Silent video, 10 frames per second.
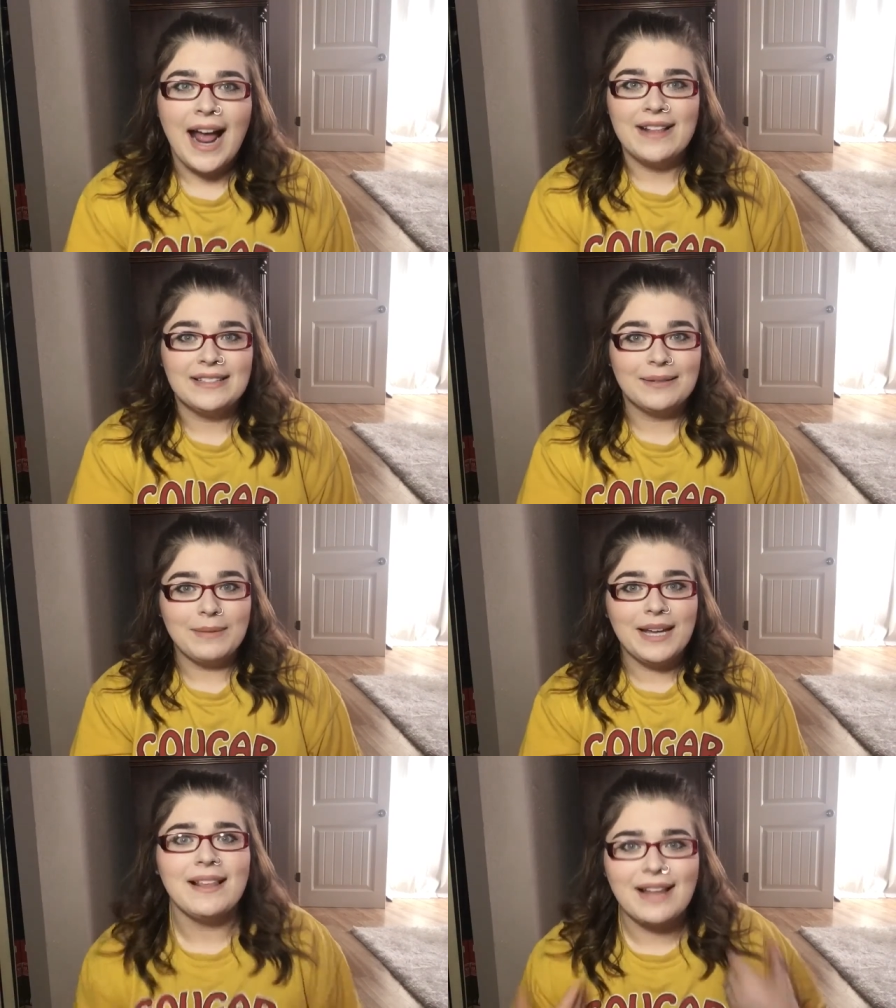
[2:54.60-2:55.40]
and to
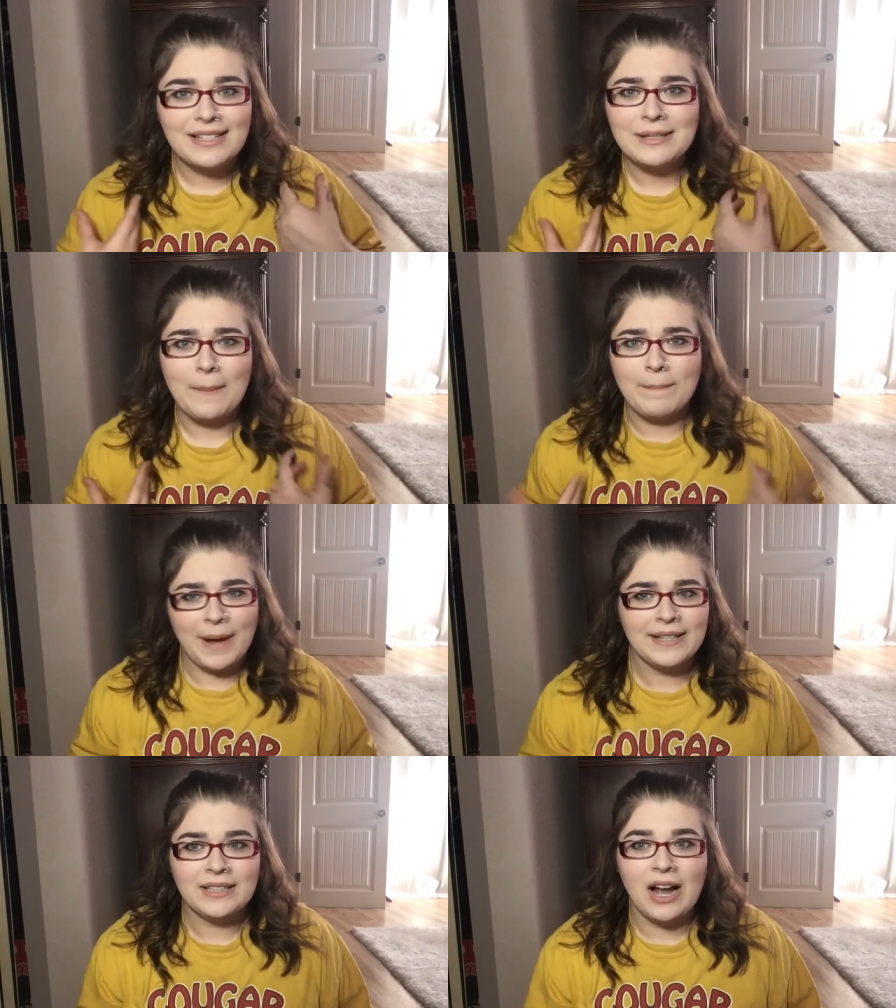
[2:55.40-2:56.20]
me that's their
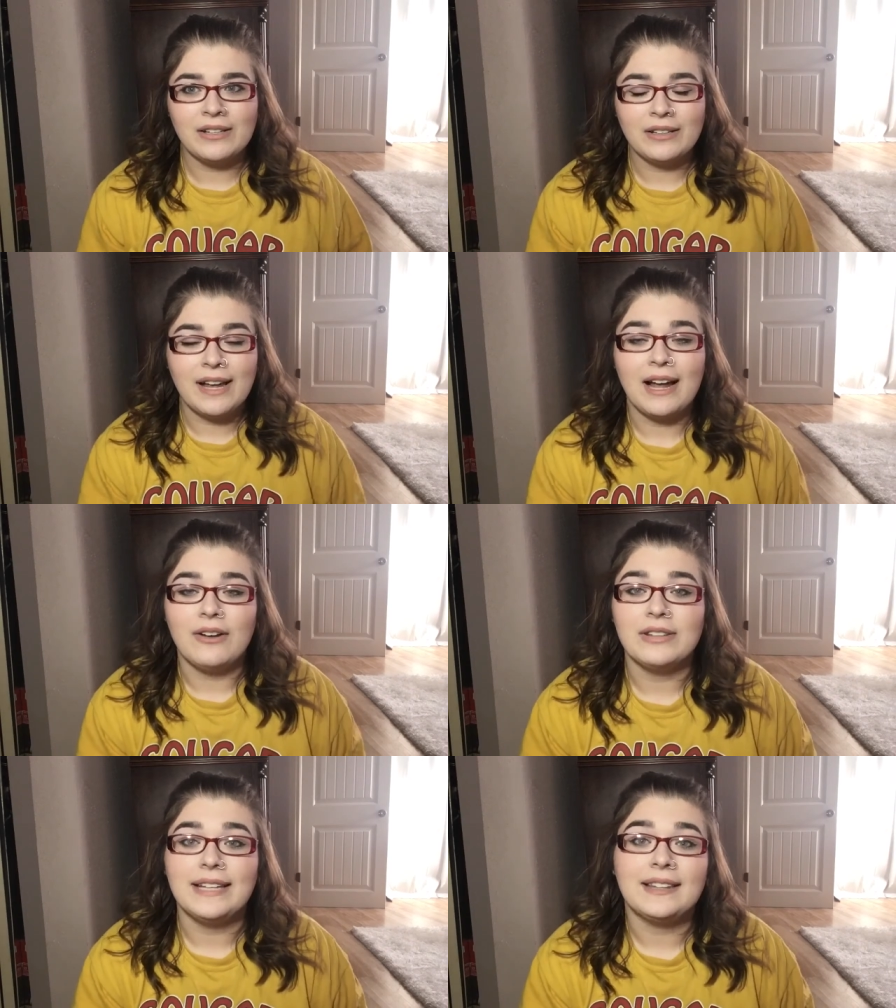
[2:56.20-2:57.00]
best color
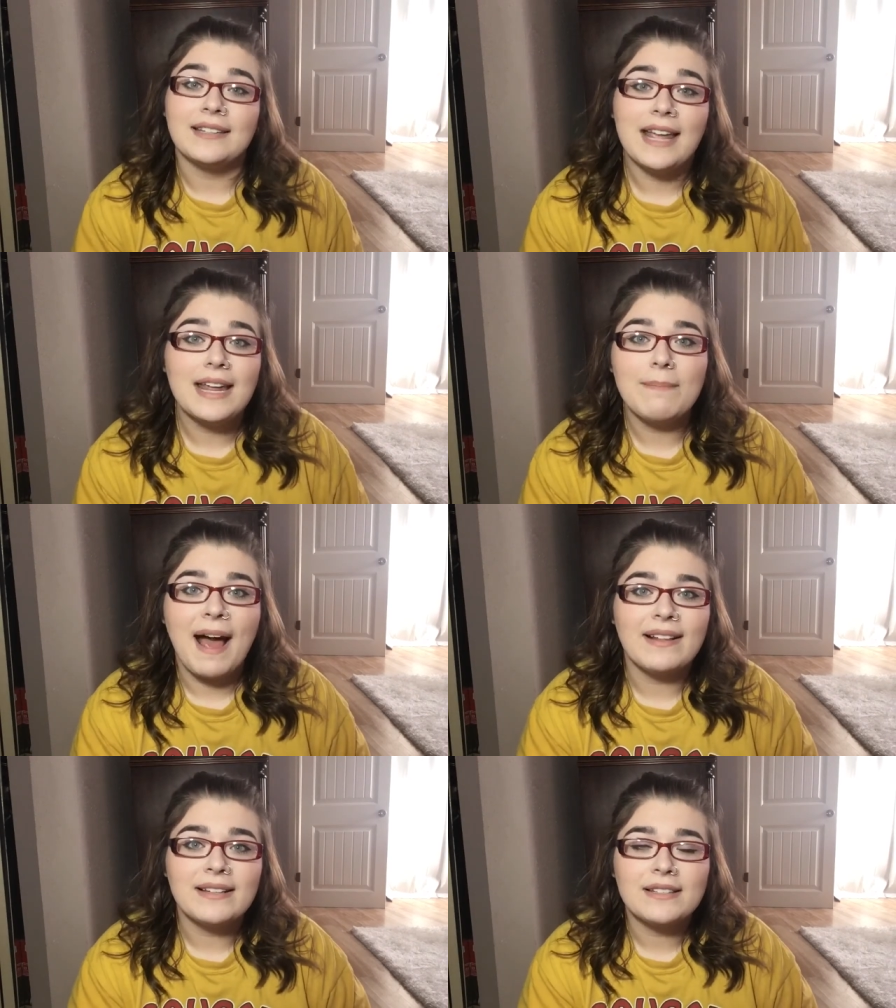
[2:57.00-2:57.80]
layout. Like the Naked
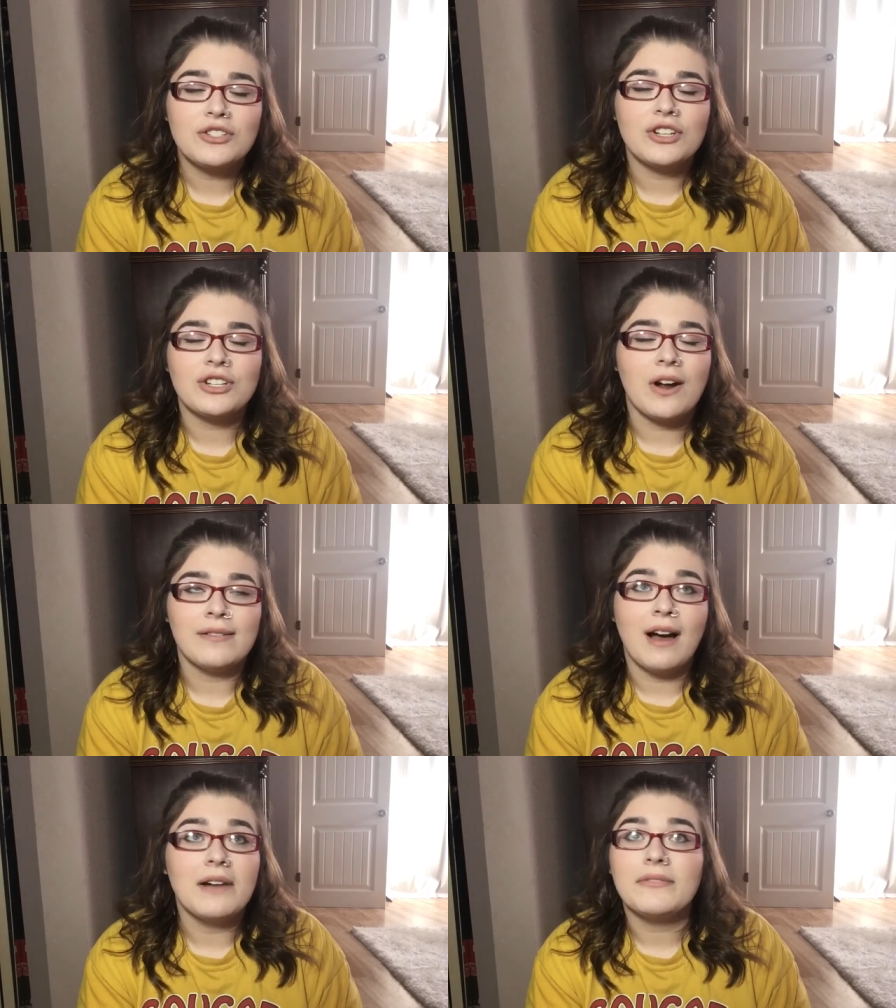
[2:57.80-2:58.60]
palettes just are
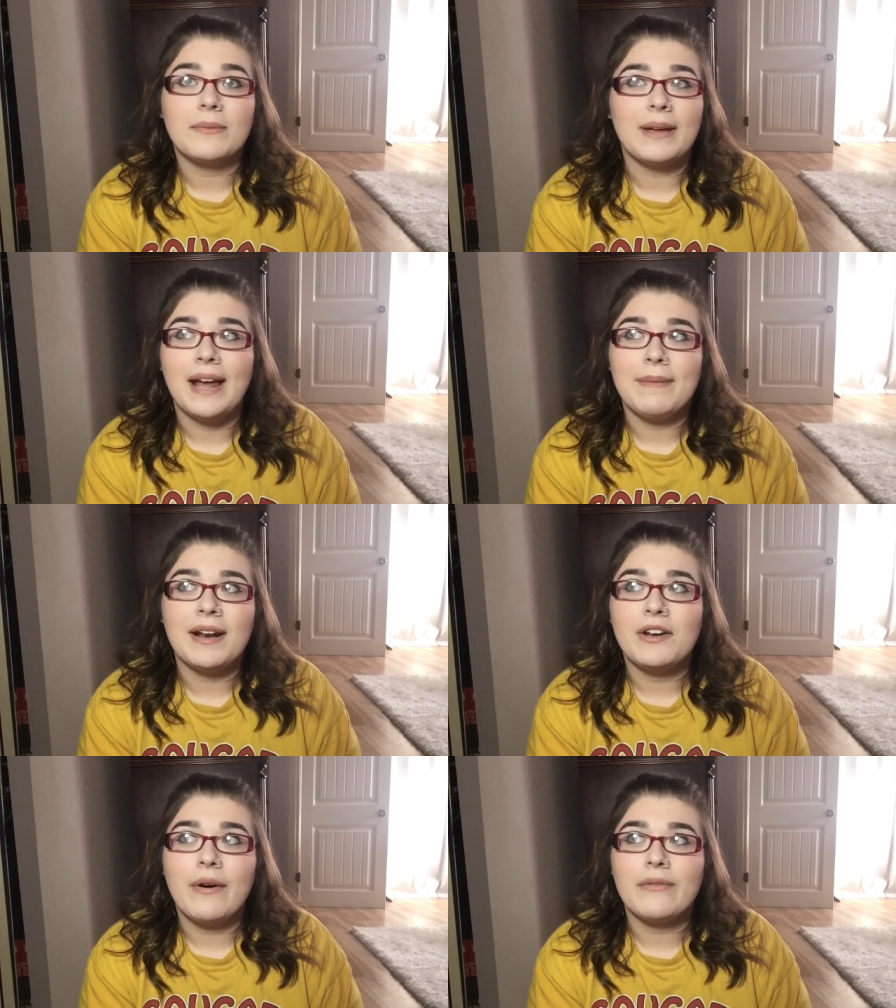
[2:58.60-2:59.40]
not for me. I mean,
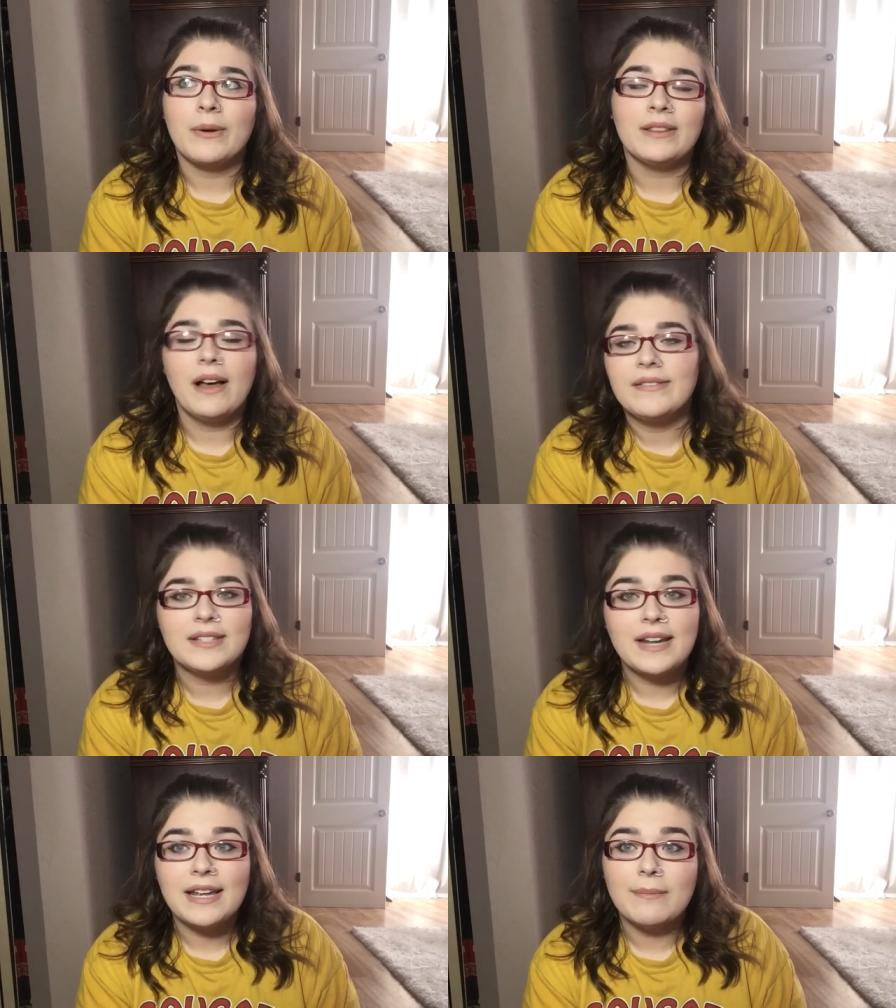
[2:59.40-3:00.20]
I know everyone loves
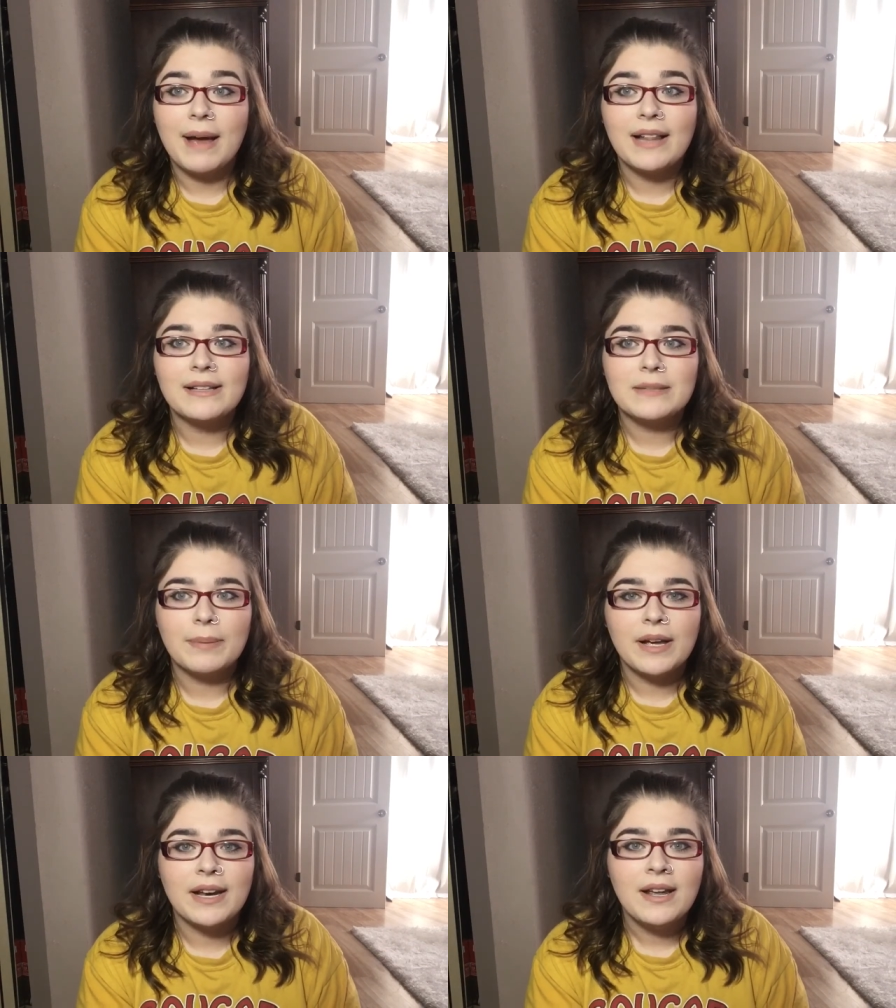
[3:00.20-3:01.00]
the Naked palettes,
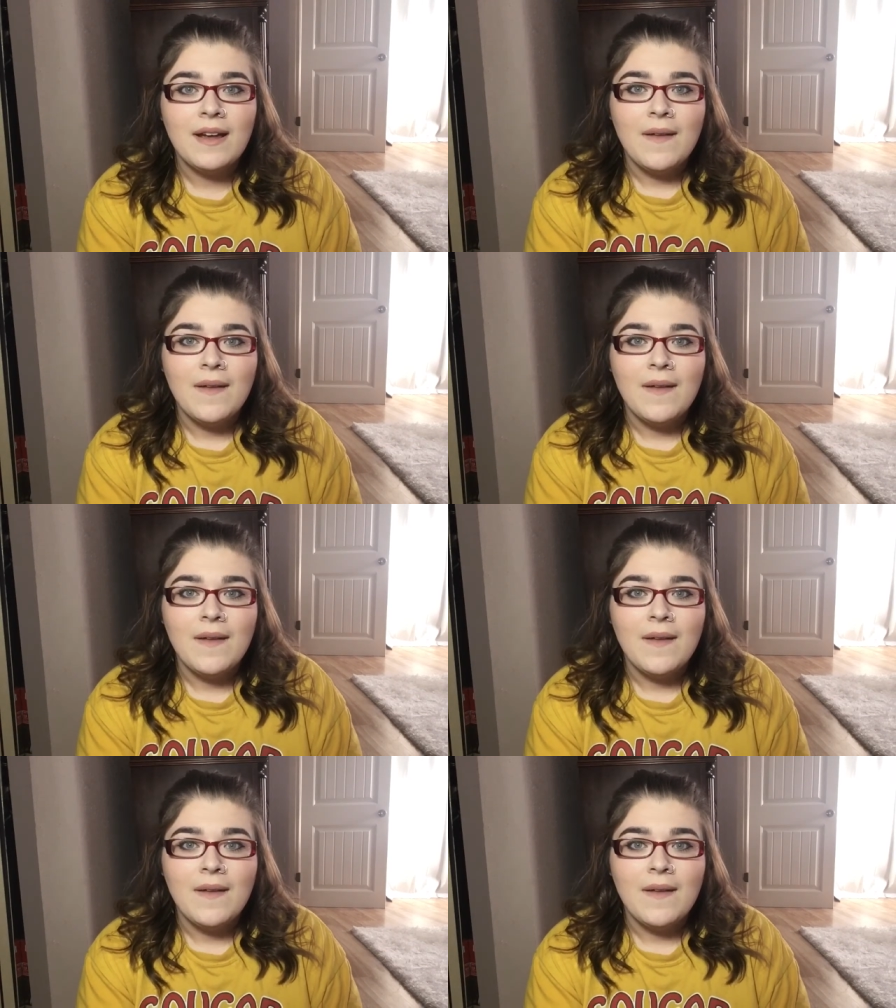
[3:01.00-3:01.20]
but